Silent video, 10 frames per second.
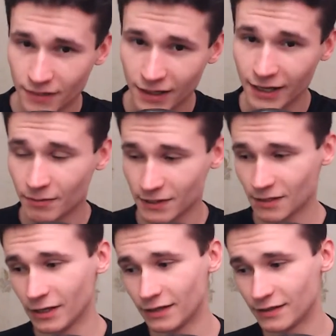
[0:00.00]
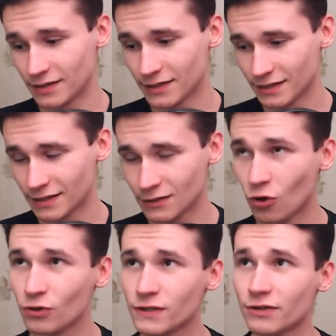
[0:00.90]
like possibilities it is
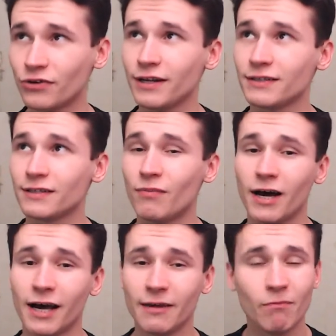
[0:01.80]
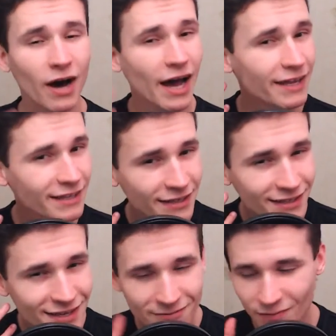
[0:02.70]
also created by
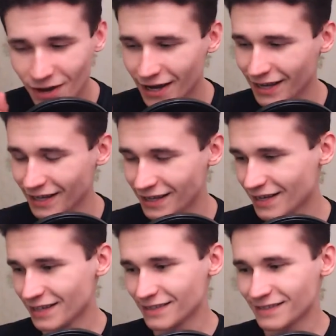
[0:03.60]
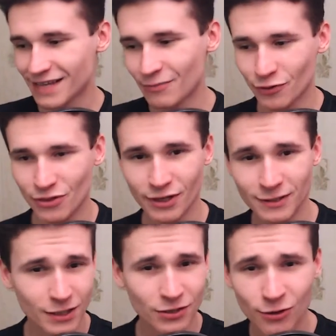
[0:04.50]
mining by some of the
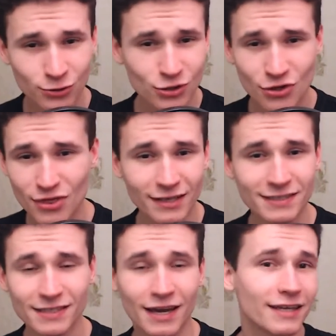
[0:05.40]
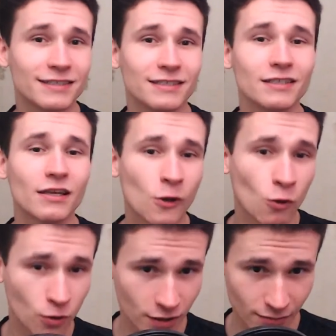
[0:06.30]
technology things i didn't
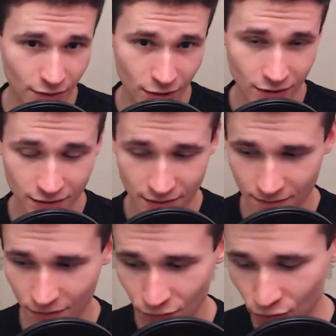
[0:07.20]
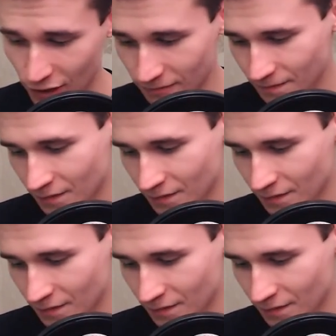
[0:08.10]
learn about it fully